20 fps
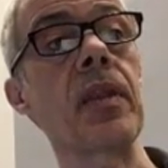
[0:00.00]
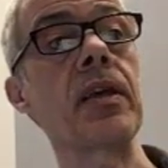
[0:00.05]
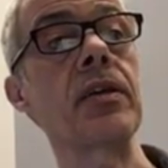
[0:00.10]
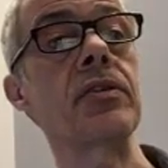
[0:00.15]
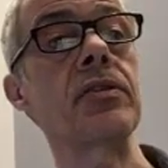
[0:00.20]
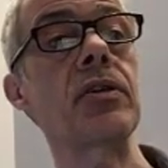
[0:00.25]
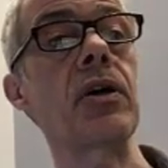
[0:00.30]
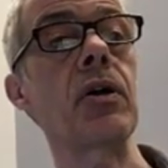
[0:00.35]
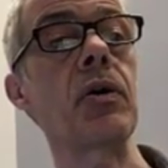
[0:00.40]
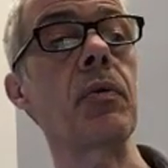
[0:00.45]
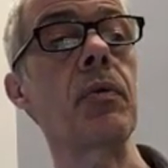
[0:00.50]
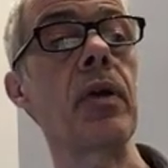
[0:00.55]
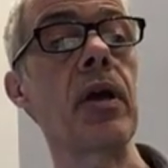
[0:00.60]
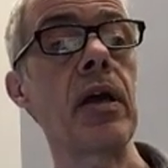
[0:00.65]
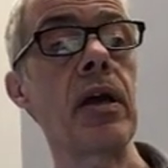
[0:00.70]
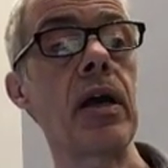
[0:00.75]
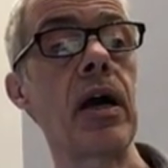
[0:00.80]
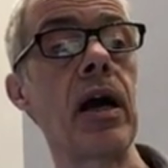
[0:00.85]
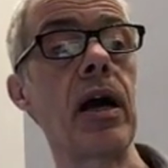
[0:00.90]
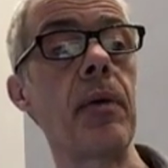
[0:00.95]
So
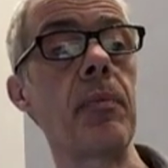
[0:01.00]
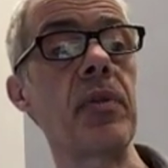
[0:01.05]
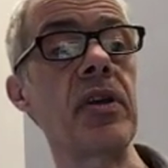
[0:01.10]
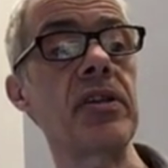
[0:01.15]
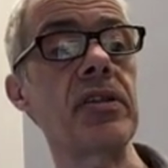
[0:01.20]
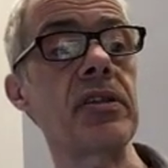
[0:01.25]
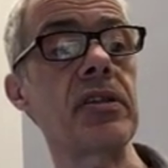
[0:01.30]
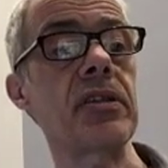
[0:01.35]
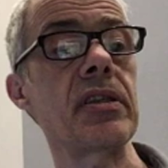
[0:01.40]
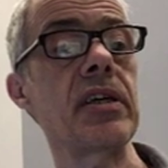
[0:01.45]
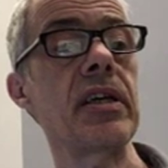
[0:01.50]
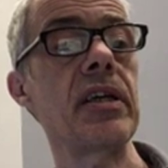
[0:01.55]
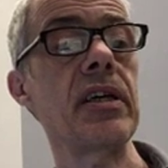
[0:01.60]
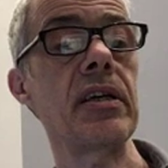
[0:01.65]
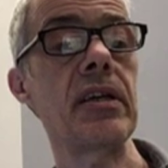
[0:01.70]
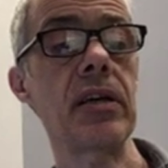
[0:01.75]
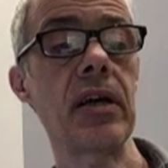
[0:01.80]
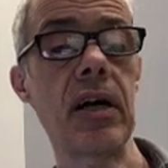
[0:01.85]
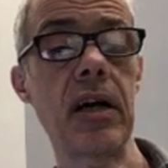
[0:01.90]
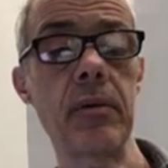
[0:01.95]
um, this is the
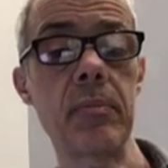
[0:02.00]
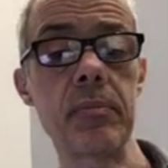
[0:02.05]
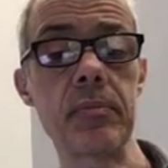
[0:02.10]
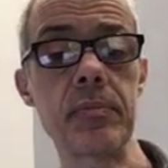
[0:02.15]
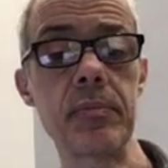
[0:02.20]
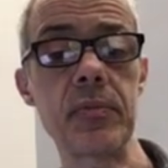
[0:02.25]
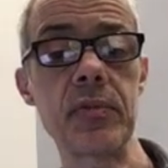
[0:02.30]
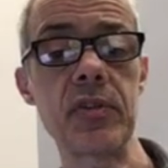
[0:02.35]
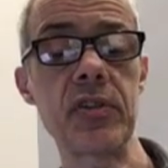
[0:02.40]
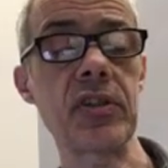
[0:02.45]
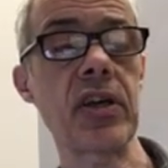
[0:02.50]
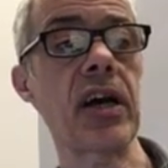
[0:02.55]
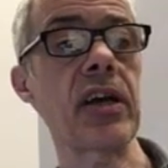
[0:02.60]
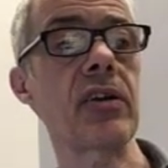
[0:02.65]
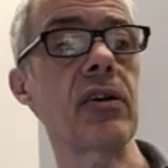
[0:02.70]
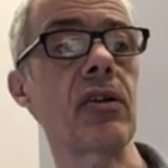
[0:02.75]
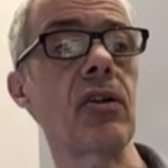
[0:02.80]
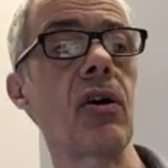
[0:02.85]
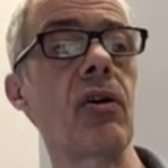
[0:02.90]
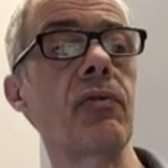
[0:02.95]
um,
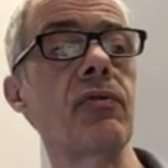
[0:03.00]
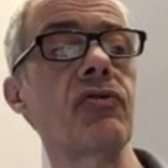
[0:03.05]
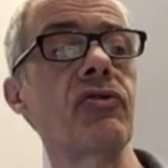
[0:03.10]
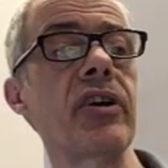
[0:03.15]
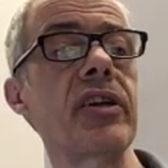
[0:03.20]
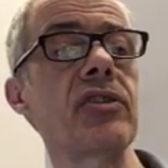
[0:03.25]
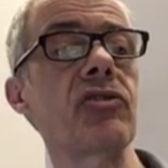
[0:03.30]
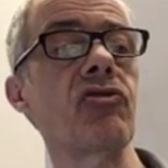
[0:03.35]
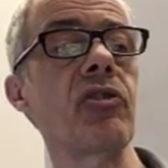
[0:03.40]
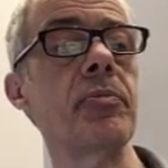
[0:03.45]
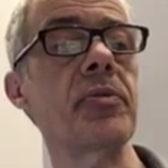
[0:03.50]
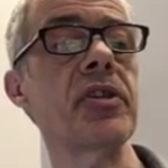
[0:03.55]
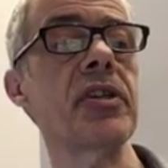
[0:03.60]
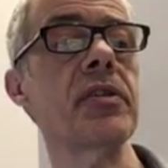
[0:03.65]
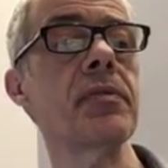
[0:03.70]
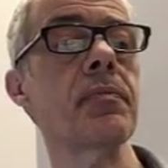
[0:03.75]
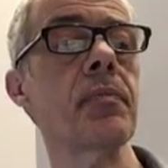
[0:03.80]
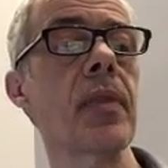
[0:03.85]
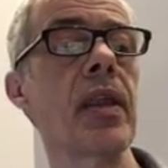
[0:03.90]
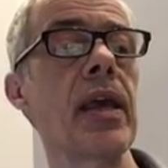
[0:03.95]
cycle of
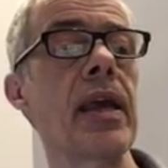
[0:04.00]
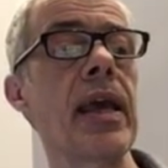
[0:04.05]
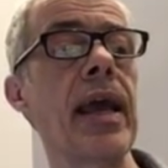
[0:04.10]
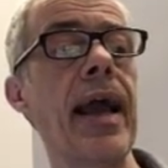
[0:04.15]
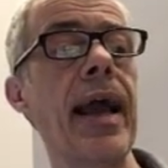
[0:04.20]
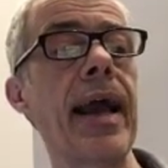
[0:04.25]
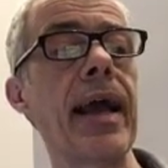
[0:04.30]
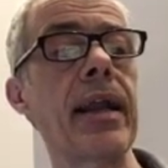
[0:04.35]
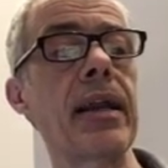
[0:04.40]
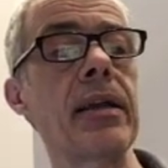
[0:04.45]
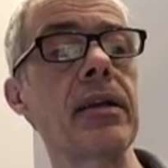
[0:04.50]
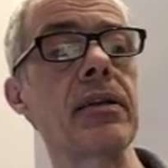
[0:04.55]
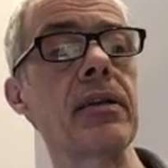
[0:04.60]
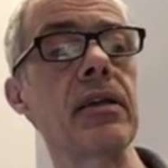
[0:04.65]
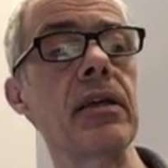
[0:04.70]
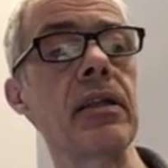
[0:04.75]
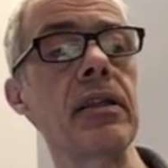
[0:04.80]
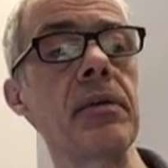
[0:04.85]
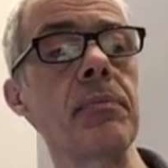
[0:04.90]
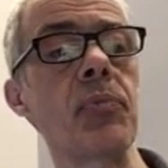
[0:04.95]
transcription and
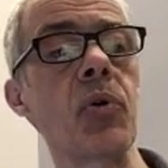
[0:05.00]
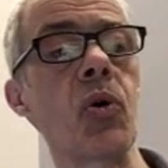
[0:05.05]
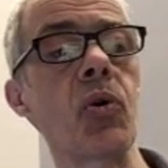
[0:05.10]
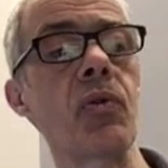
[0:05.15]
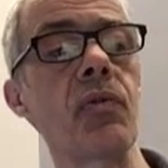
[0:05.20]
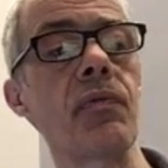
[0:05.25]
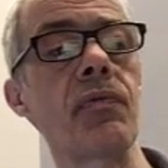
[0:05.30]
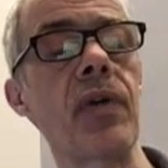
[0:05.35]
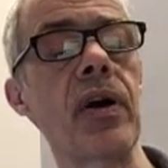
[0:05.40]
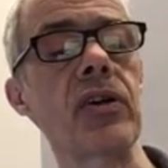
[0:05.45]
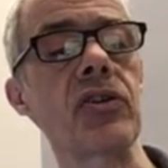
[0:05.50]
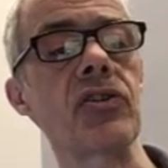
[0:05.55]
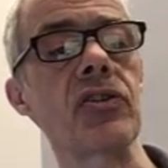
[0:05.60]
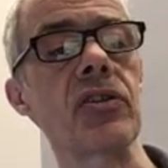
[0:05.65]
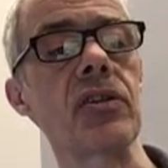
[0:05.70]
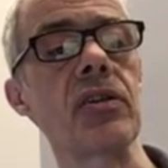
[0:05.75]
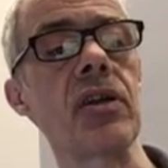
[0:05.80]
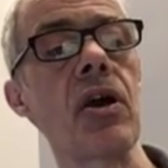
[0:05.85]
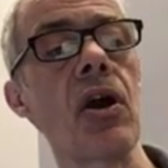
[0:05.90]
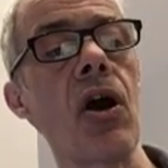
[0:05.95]
the important
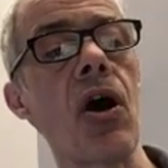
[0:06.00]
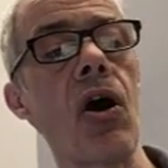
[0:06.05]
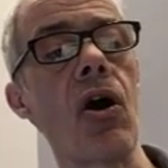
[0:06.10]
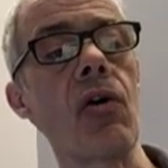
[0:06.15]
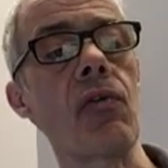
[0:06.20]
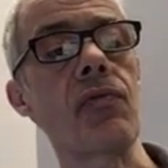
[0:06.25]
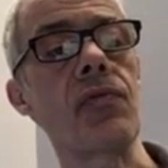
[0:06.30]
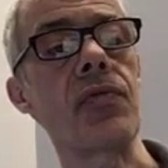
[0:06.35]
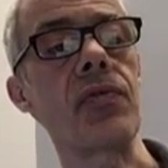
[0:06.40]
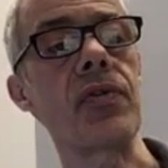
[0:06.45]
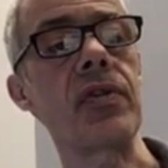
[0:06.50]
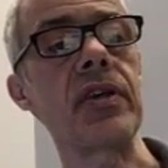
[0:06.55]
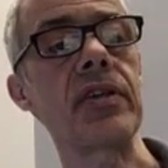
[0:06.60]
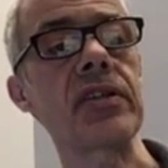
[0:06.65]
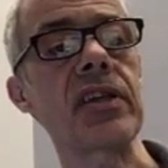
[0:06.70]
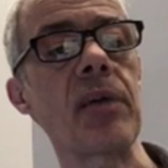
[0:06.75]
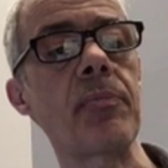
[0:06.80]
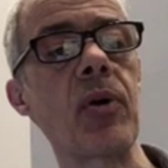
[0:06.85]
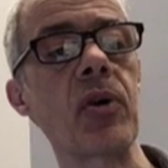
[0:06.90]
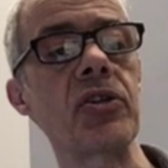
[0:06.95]
function of this
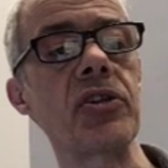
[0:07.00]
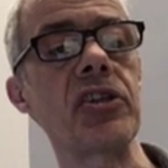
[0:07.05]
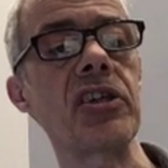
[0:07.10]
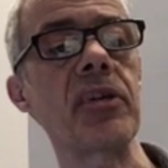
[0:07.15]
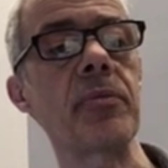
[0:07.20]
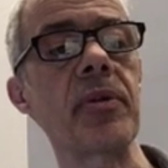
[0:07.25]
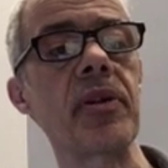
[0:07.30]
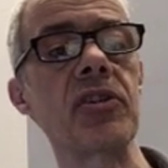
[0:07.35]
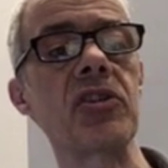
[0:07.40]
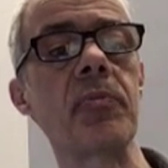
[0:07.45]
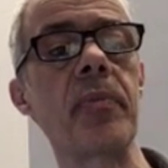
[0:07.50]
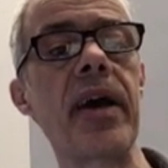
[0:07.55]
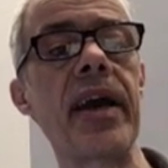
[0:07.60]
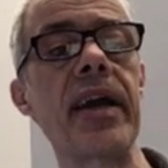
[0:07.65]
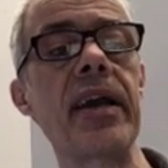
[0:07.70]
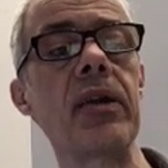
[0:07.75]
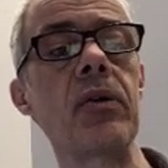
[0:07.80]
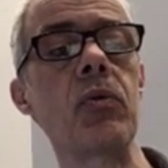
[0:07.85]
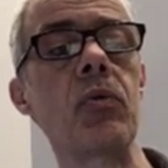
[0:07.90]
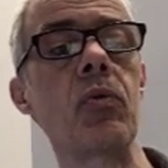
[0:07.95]
carboxy terminal
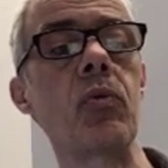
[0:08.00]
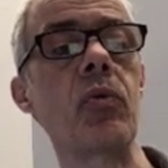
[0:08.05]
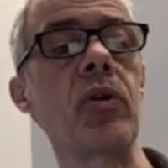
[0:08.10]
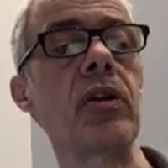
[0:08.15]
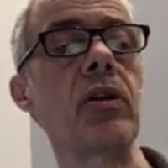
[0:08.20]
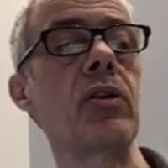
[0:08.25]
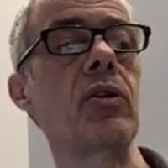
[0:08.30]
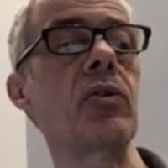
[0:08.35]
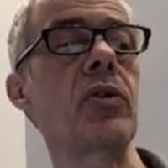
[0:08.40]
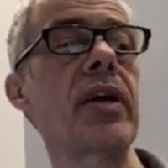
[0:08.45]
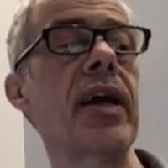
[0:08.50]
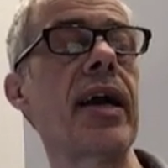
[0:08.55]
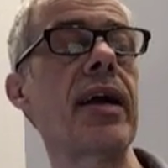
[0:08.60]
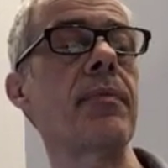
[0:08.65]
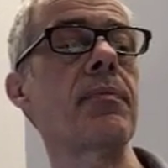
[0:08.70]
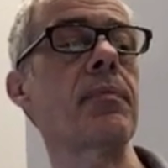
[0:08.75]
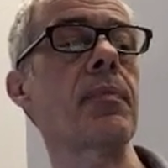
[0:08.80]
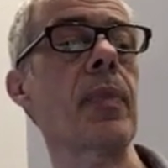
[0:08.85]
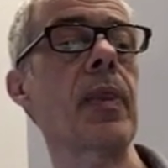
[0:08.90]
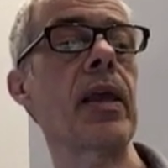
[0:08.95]
domain we'll look at
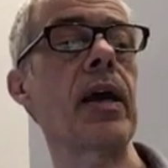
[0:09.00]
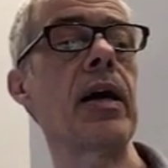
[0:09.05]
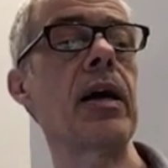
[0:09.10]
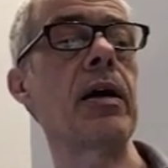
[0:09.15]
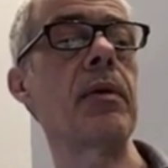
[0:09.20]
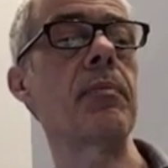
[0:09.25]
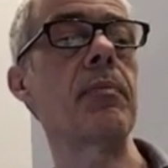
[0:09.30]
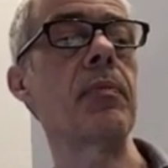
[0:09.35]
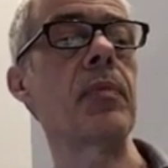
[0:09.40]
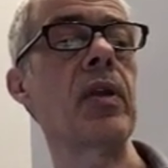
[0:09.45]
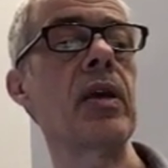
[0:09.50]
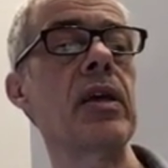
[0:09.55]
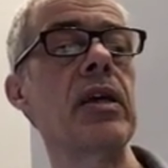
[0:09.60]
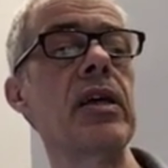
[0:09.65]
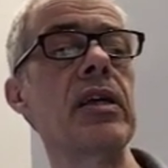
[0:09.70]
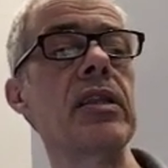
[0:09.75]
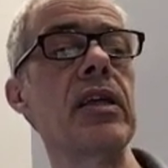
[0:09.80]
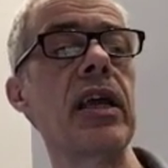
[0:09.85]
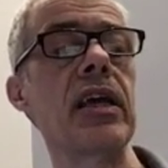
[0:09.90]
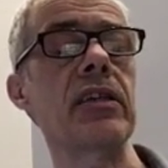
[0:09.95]
um,
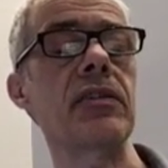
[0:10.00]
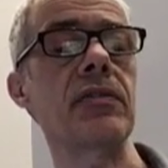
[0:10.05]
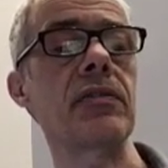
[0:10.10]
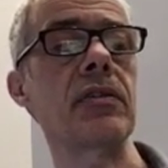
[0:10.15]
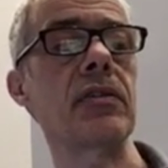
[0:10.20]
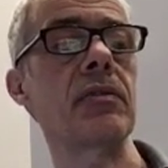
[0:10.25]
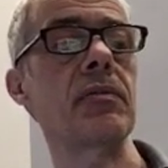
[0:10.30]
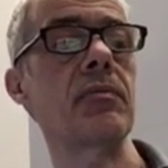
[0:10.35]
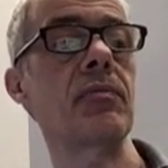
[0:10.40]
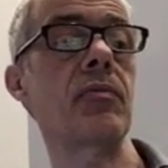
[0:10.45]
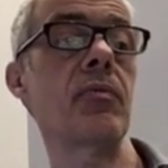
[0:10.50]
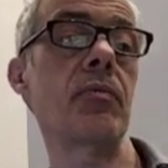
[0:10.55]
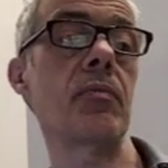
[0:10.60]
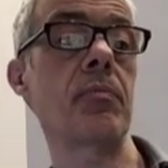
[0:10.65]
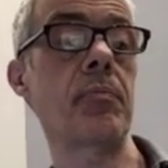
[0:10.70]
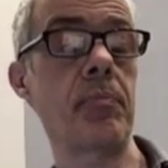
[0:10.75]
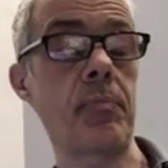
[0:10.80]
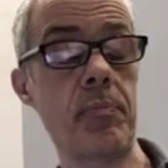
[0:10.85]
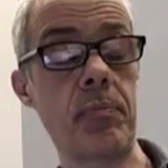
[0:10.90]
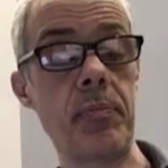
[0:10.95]
in the next,
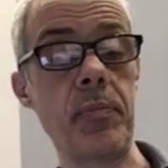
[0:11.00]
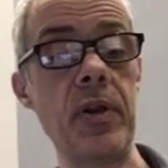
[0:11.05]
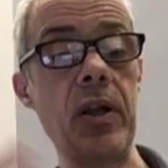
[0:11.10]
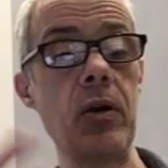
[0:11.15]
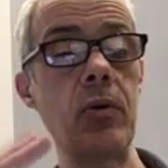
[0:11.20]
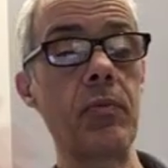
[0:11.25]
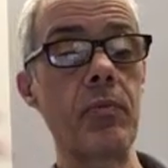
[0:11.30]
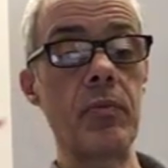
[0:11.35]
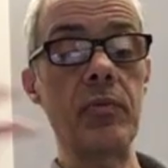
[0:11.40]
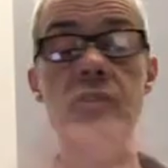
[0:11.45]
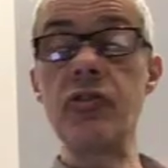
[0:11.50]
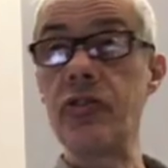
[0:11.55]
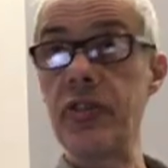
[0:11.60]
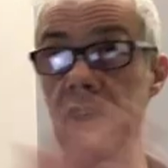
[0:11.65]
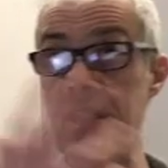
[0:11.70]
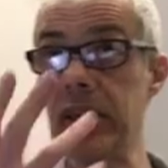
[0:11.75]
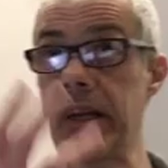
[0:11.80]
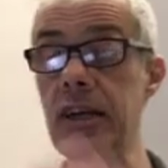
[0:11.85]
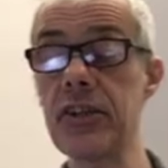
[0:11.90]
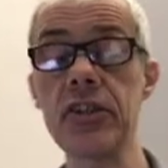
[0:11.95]
you know, during
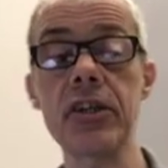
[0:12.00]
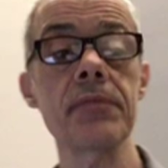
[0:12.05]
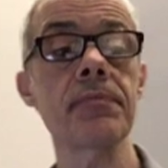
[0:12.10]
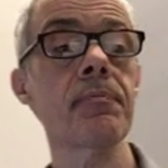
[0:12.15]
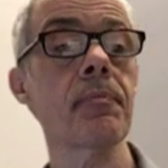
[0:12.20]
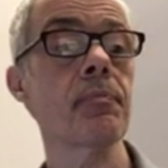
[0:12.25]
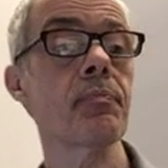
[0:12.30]
this lecture.